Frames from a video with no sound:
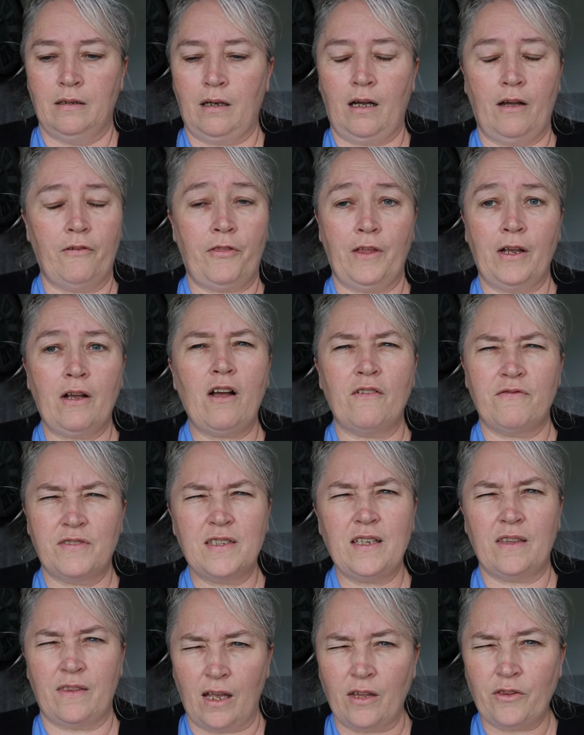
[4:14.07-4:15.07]
I think I've
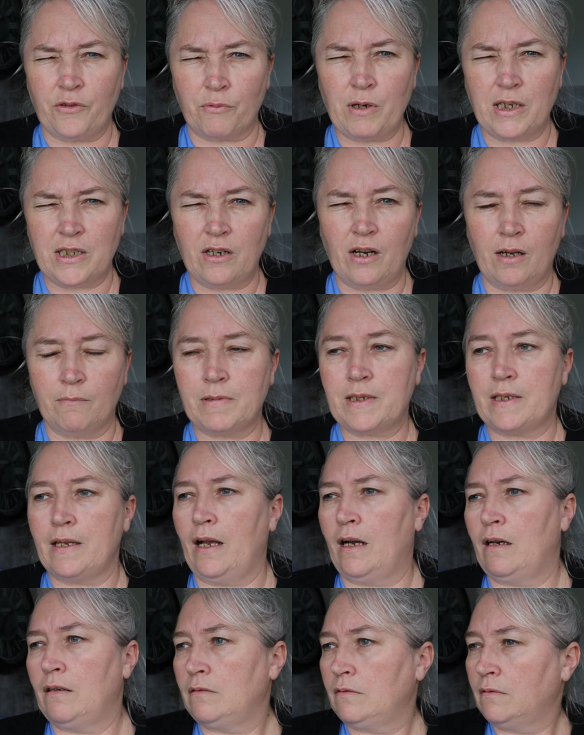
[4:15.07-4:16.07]
said that three times
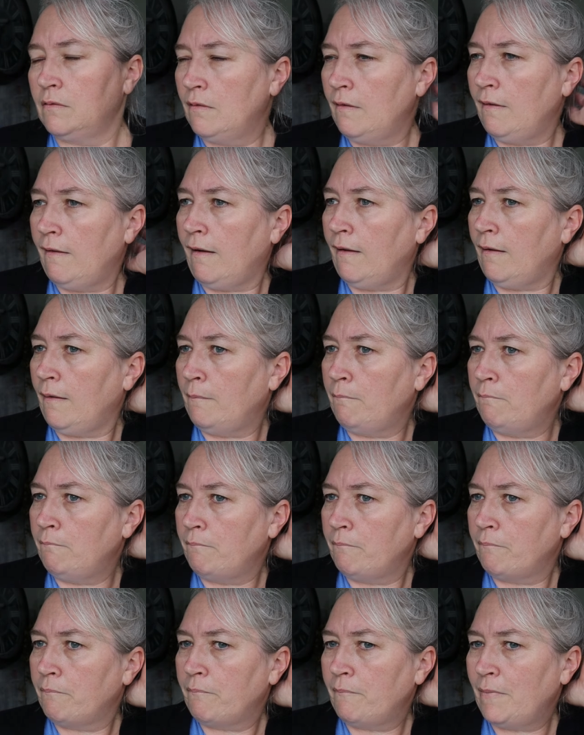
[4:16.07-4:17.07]
now,
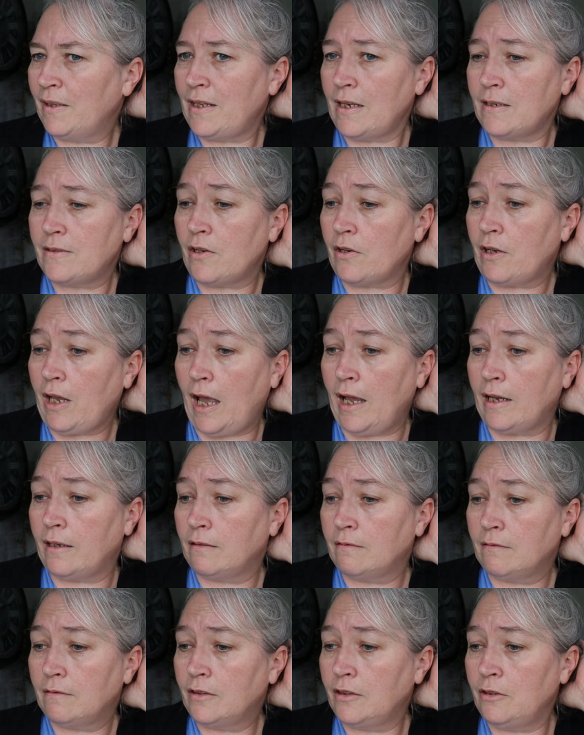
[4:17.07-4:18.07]
um, but that's okay.
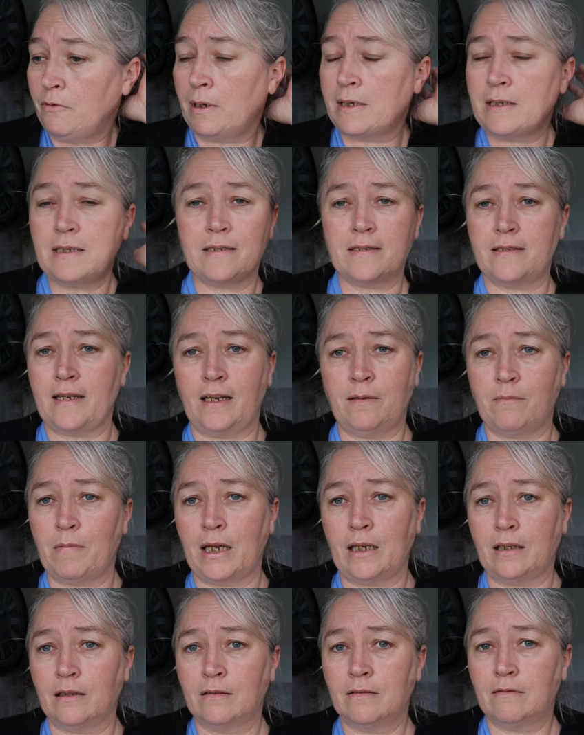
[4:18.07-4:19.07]
You understand
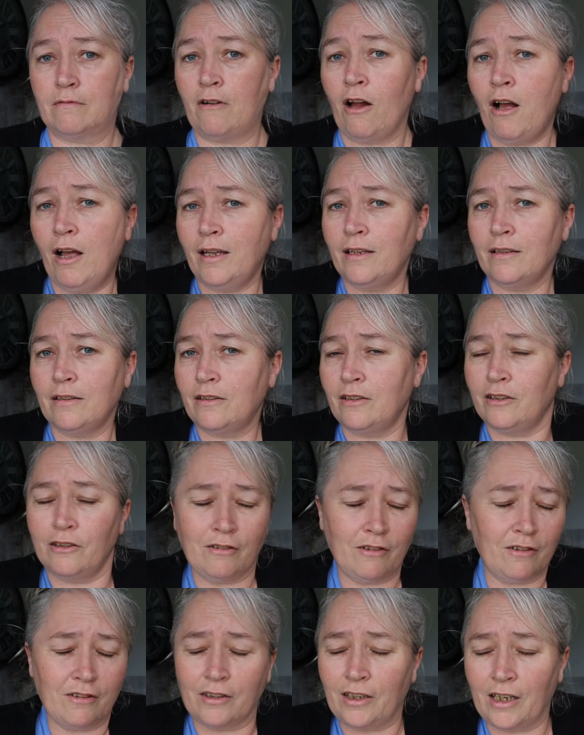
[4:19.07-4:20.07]
me, right?
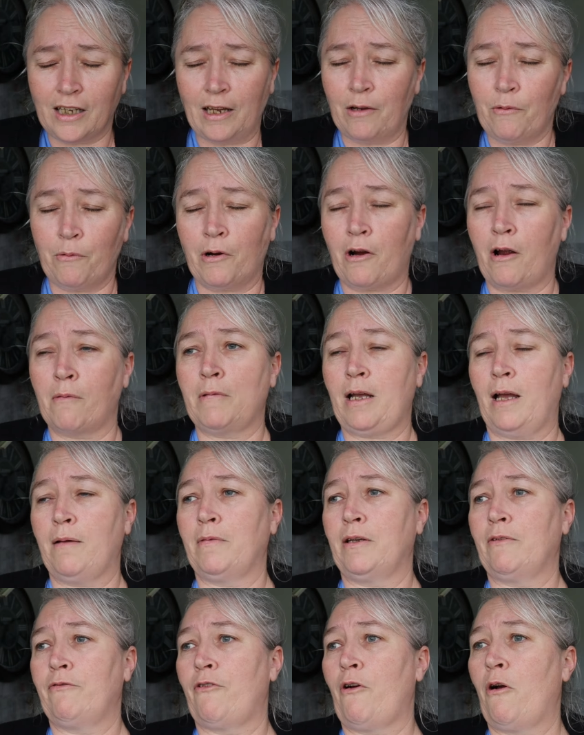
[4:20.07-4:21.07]
You, you get where I'm
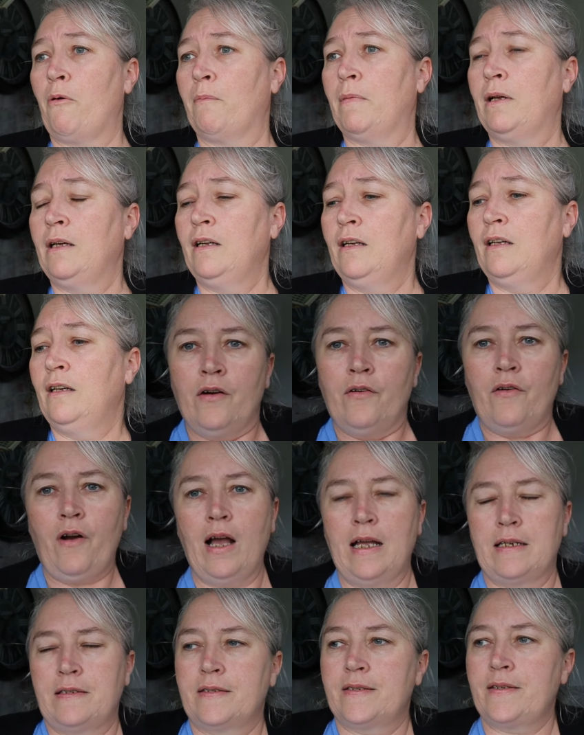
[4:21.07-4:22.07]
coming from.
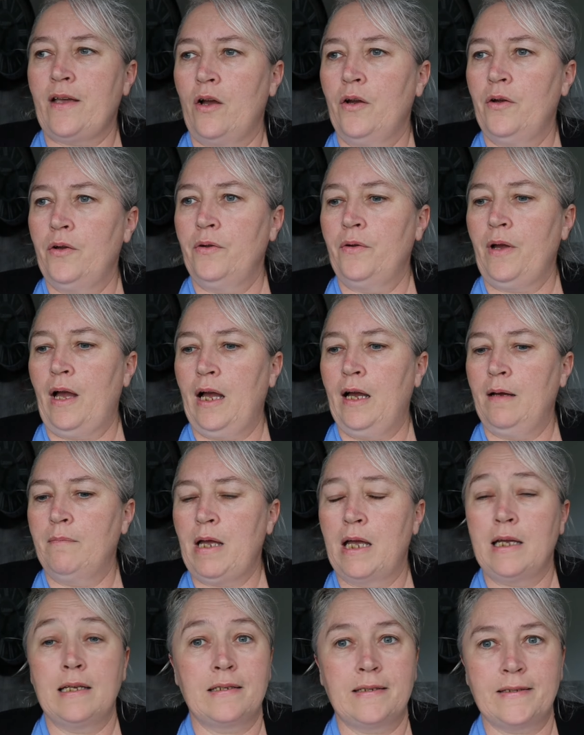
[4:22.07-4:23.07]
Right, so
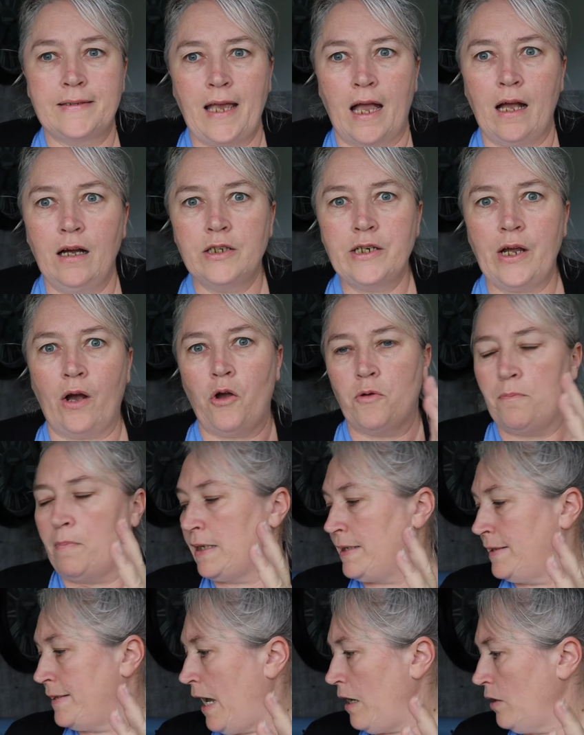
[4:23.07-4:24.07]
um, sourdough, my
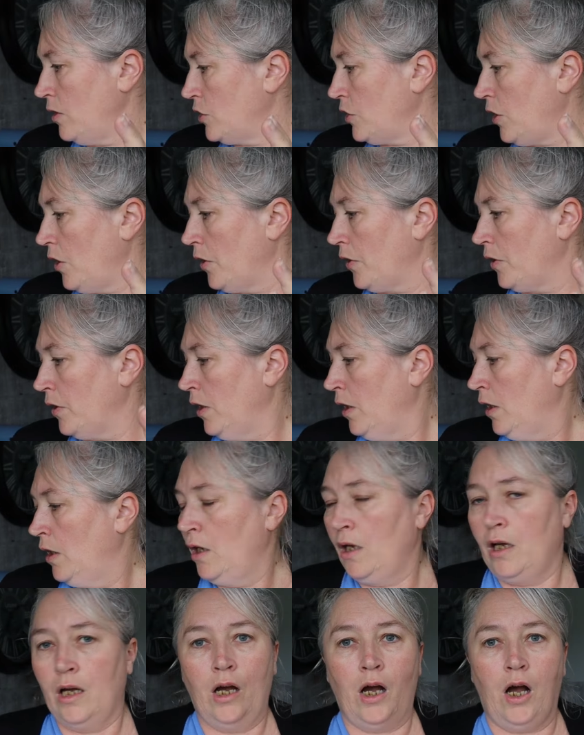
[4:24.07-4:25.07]
sourdough.
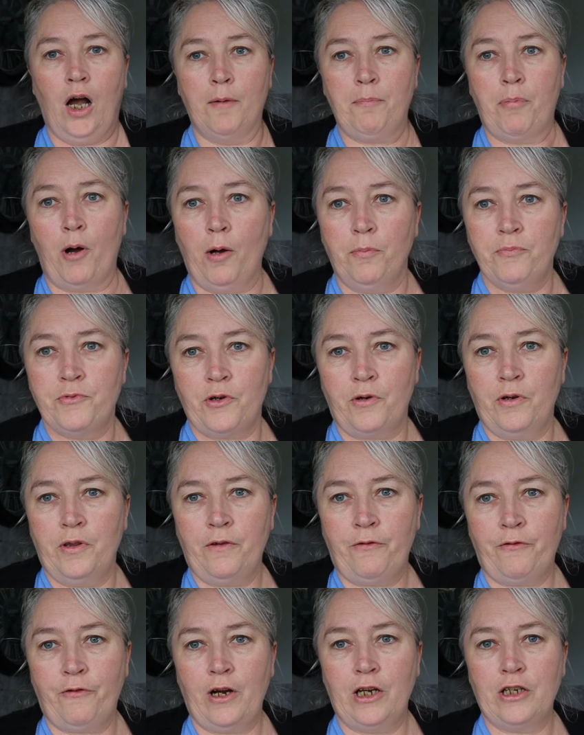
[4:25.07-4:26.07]
I popped her in
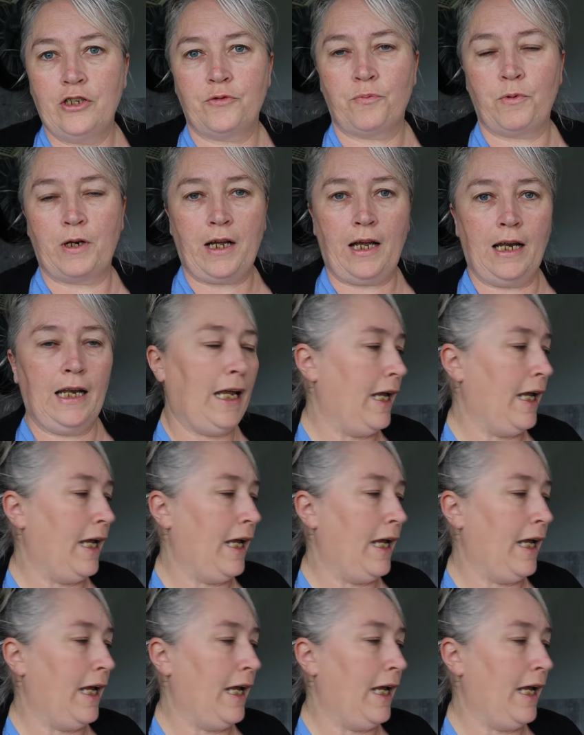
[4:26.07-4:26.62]
the fridge when I